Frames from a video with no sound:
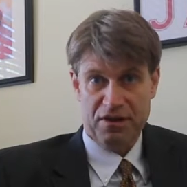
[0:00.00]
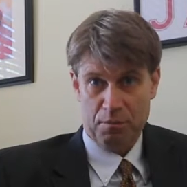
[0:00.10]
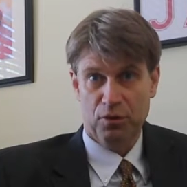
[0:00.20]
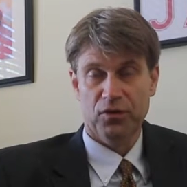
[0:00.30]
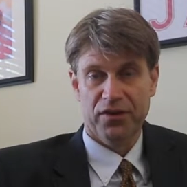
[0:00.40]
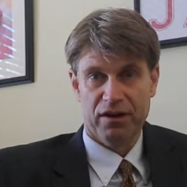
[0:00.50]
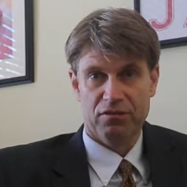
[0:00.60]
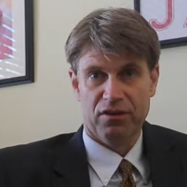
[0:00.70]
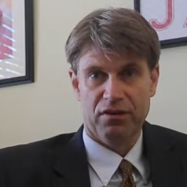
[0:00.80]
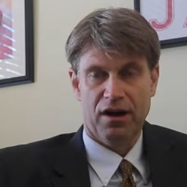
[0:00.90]
when you're pulled
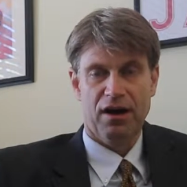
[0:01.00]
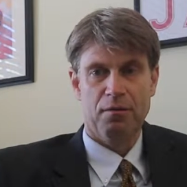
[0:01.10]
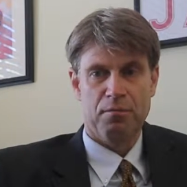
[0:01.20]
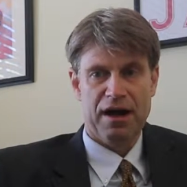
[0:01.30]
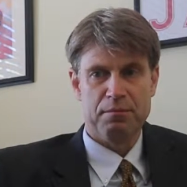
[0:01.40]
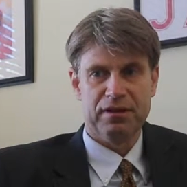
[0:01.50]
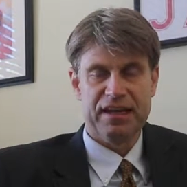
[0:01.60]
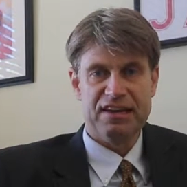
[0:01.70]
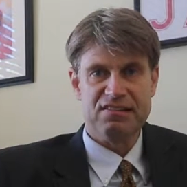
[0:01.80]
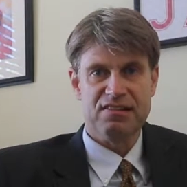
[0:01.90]
over by
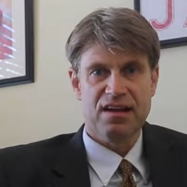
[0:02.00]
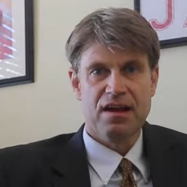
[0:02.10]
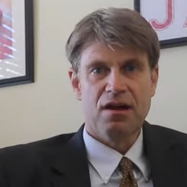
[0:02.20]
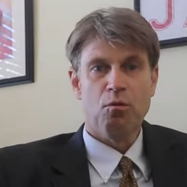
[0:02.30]
police.